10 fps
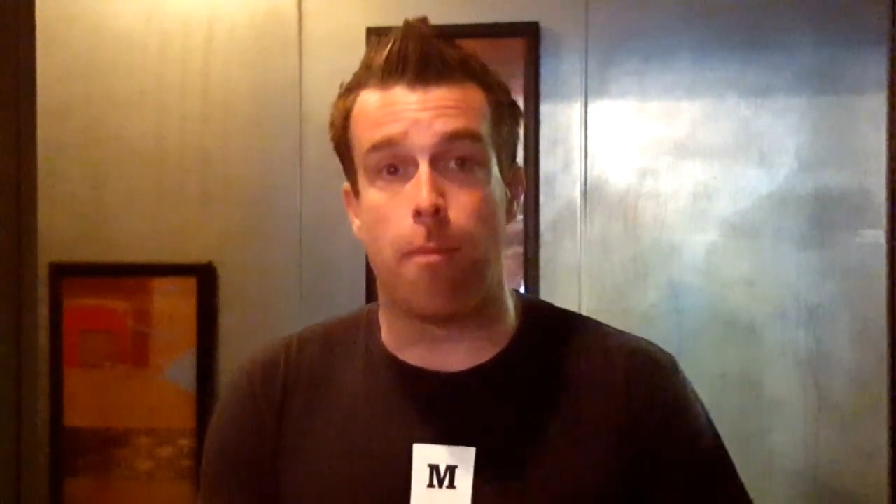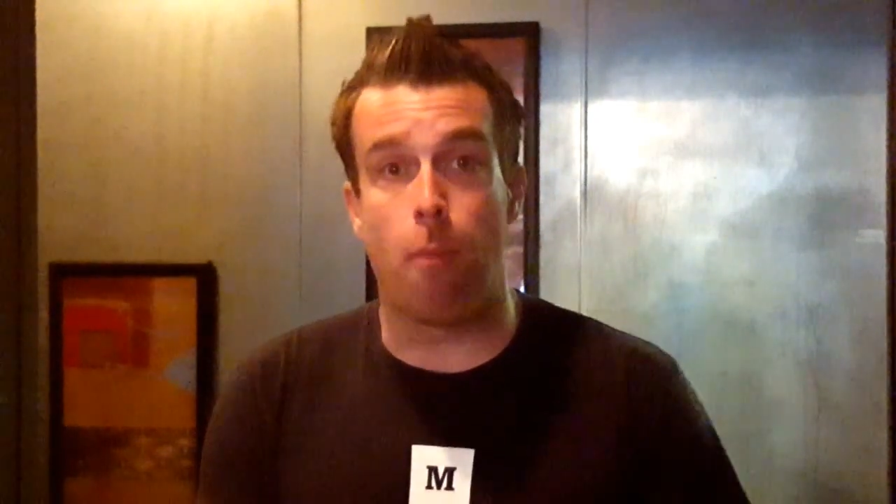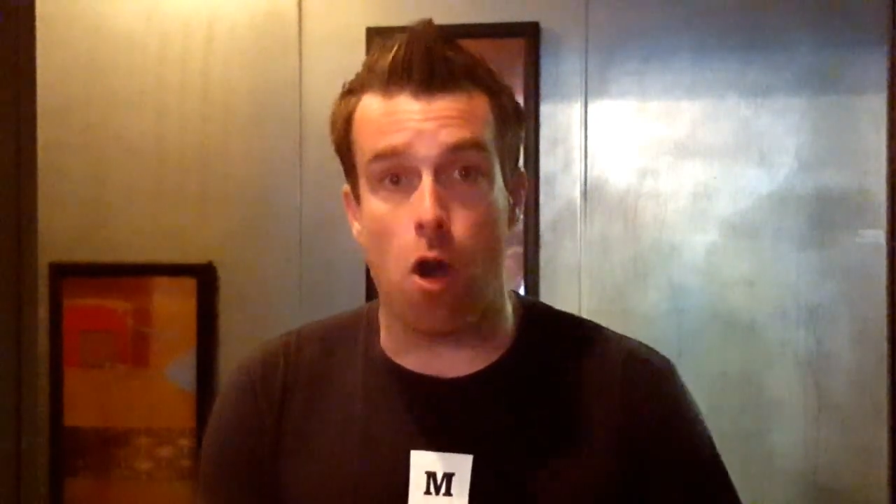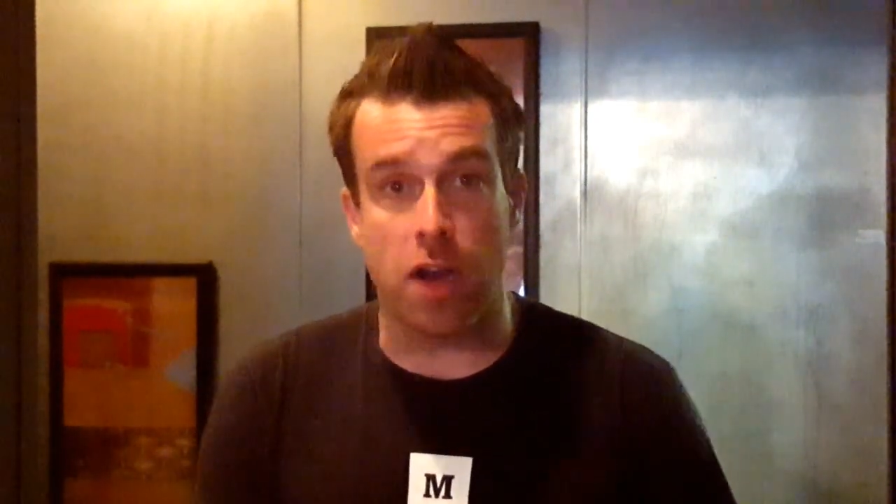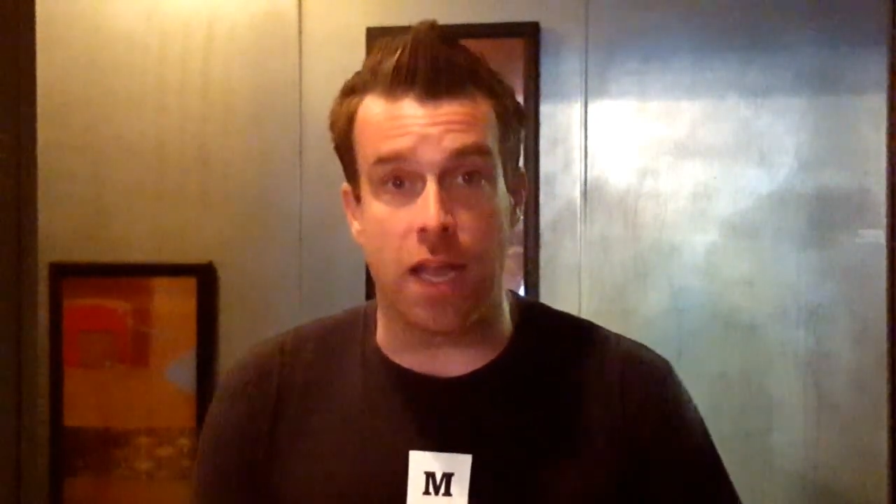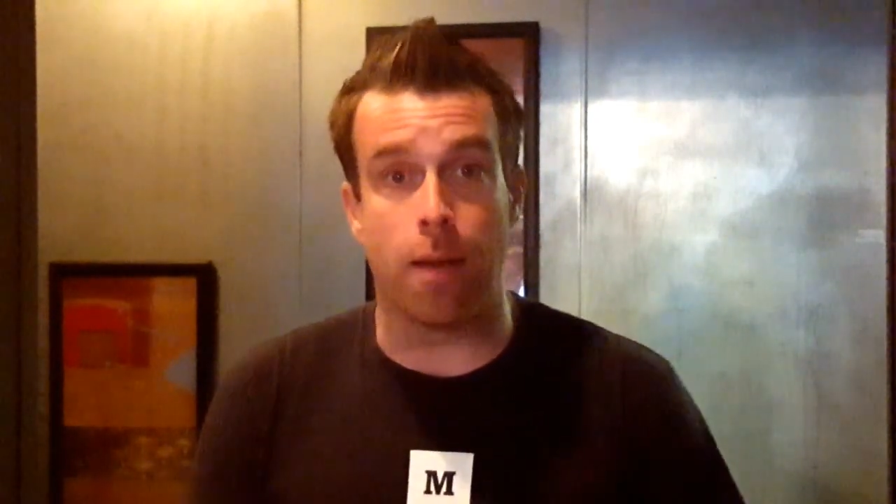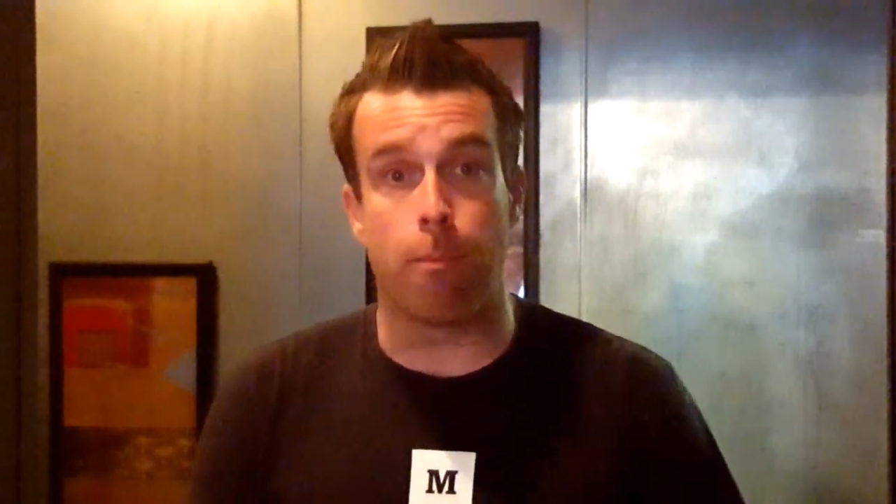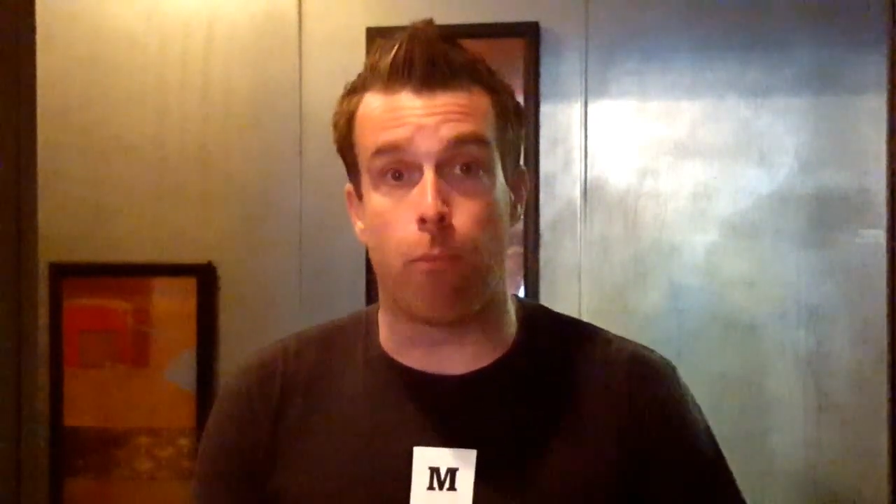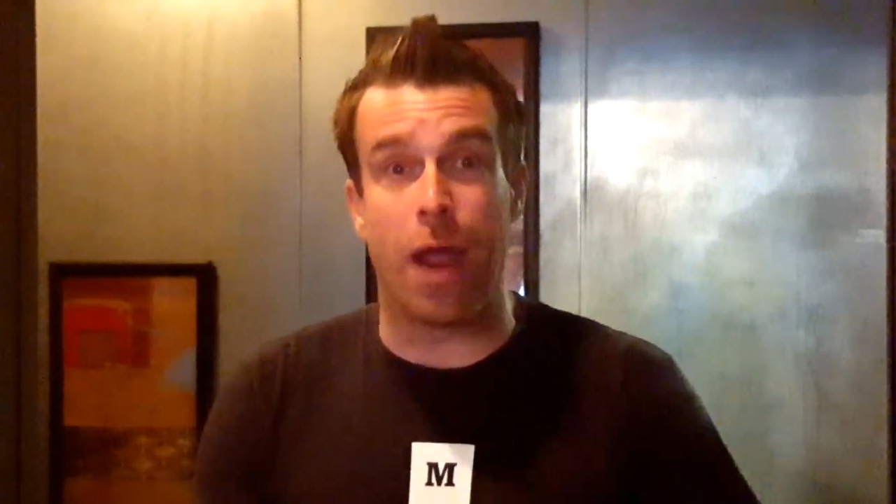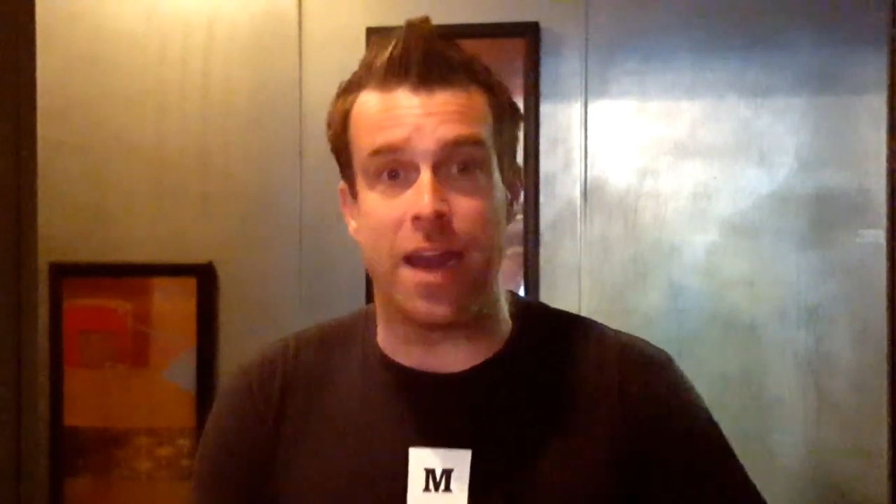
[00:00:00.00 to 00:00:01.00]

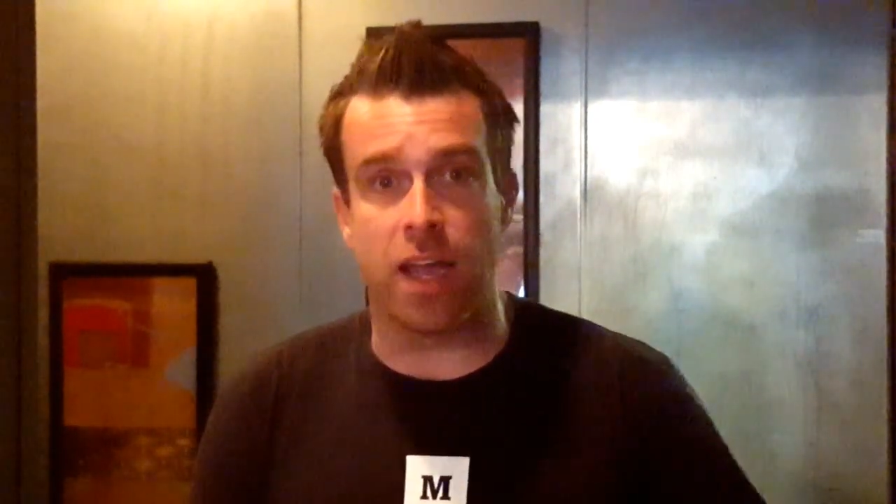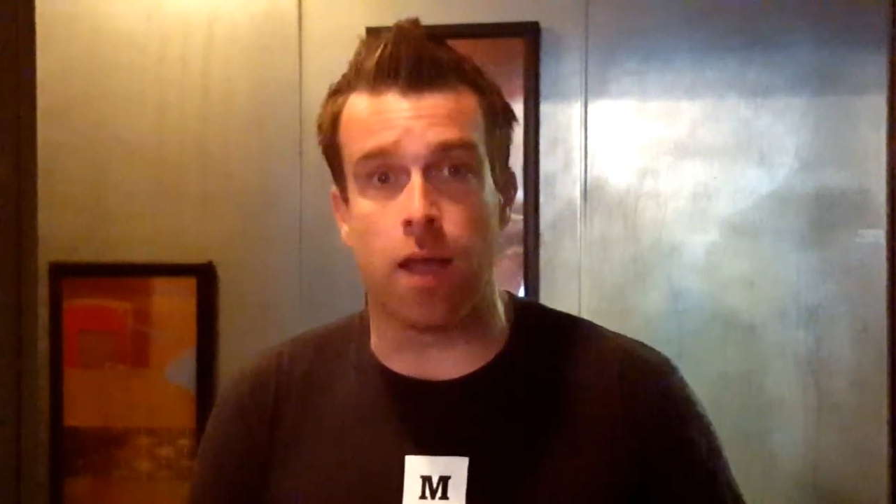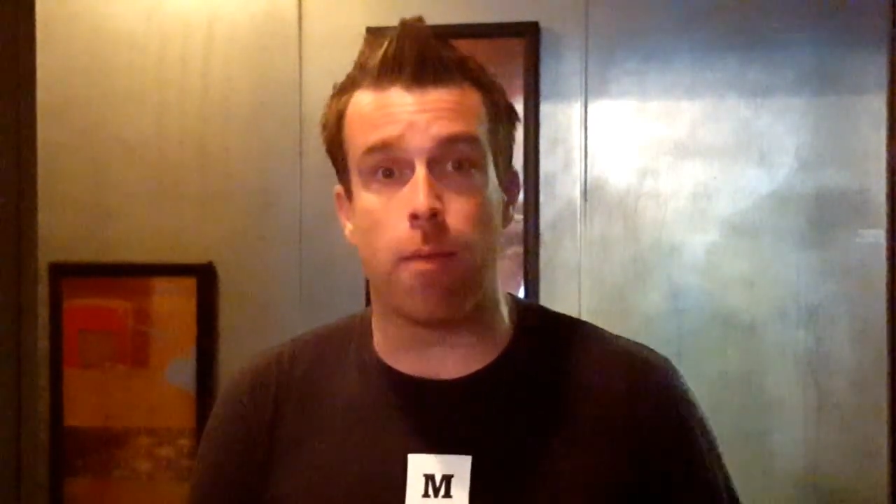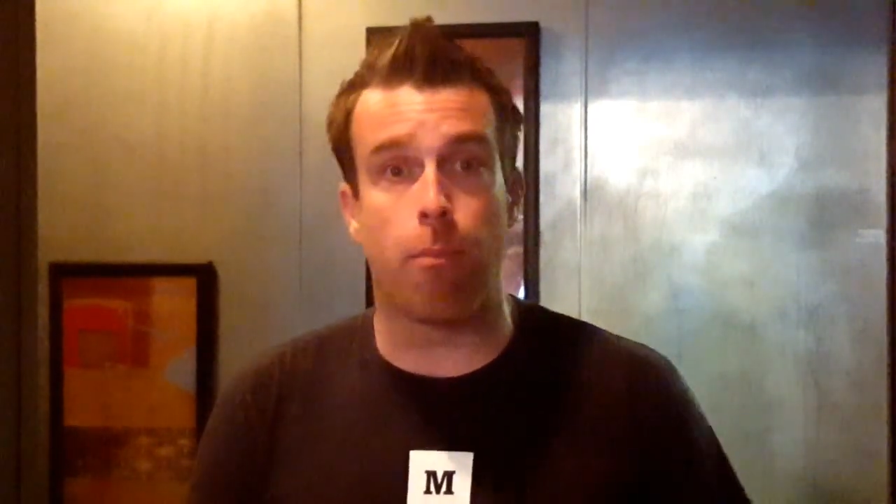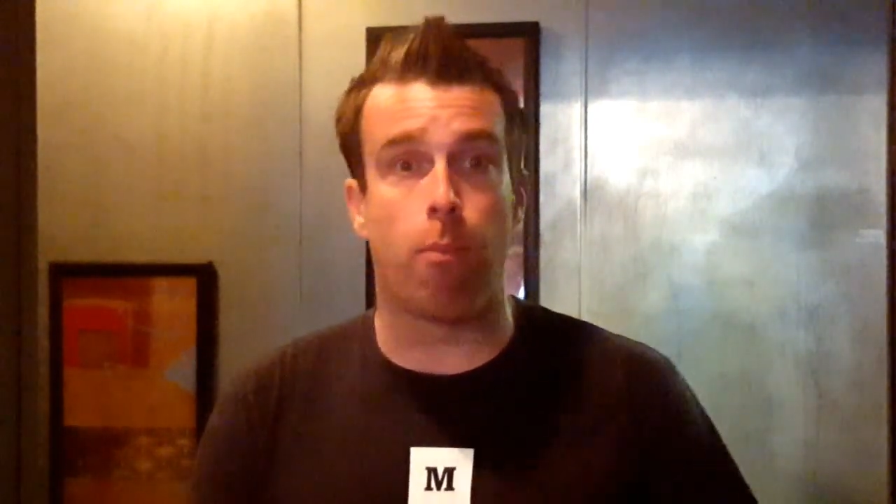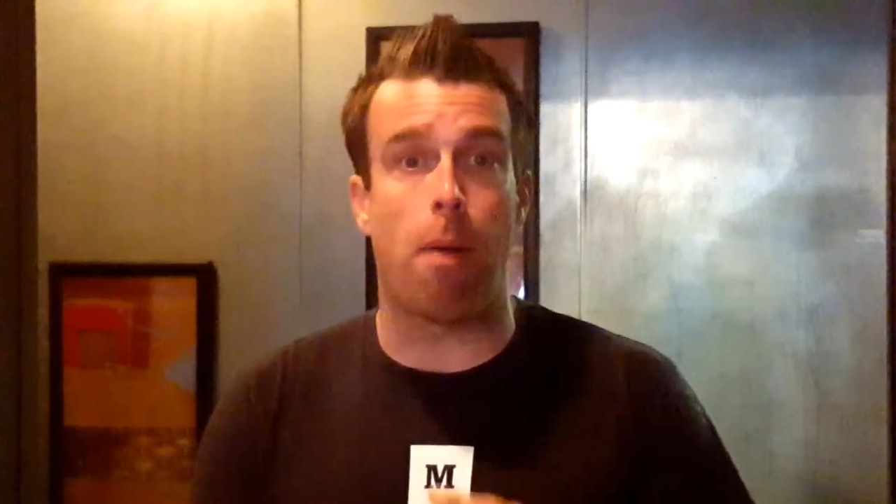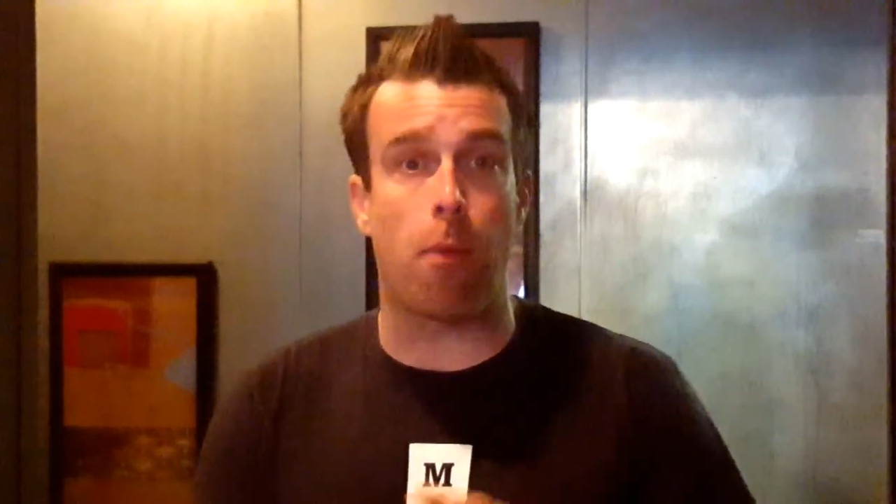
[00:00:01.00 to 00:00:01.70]
marketing, branding,